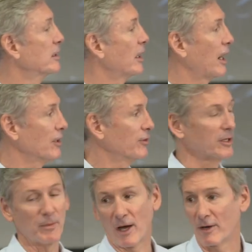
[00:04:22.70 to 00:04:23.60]
I
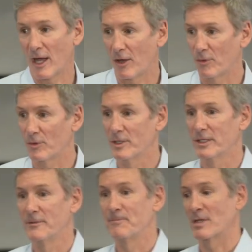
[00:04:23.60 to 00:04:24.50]
learned about how
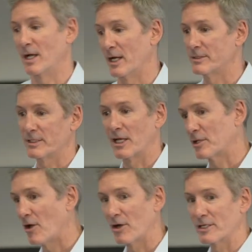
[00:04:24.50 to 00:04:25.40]
uh, to get
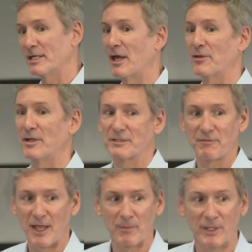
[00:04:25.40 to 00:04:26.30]
along together as a
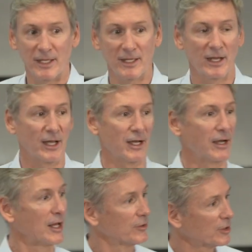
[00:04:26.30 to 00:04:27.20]
family. Uh,
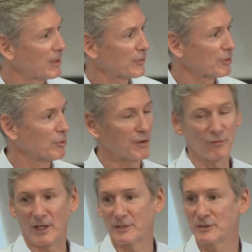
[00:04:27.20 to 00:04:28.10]
I learned about their
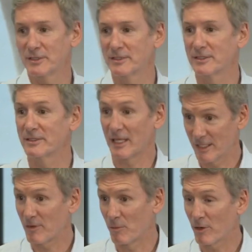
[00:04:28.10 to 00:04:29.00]
boyfriends. They
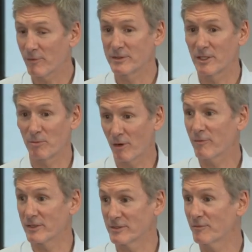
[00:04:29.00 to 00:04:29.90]
live, our boyfriends, their
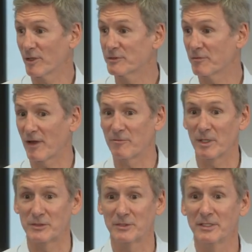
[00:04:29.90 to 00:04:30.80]
boyfriends lived with us for five
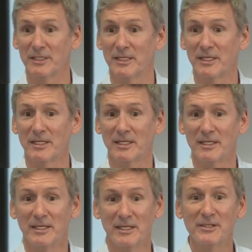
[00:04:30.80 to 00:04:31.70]
months.
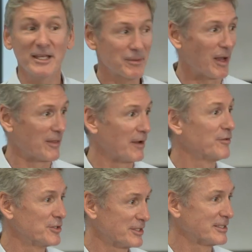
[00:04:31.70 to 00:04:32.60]
Think about that
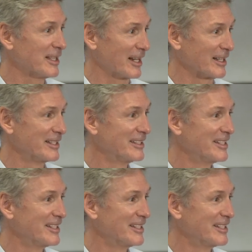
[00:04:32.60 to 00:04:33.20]
for just a second.